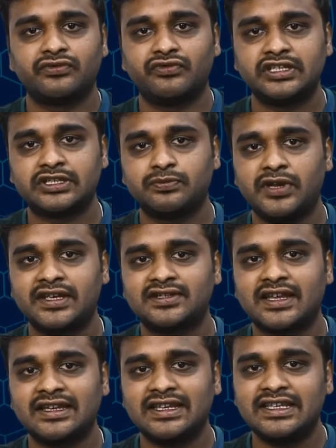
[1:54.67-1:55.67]
which makes
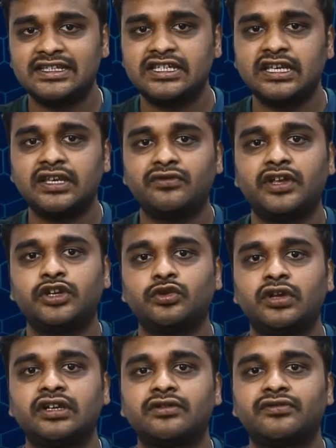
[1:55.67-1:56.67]
an easy way to
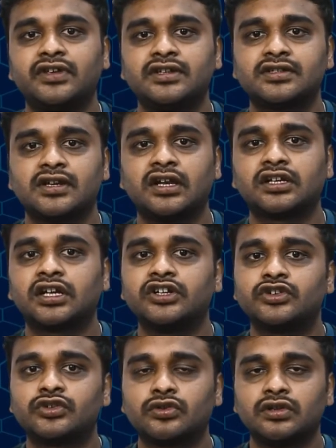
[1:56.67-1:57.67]
interface and
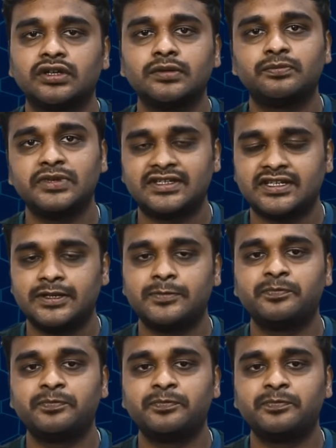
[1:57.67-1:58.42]
control the PC,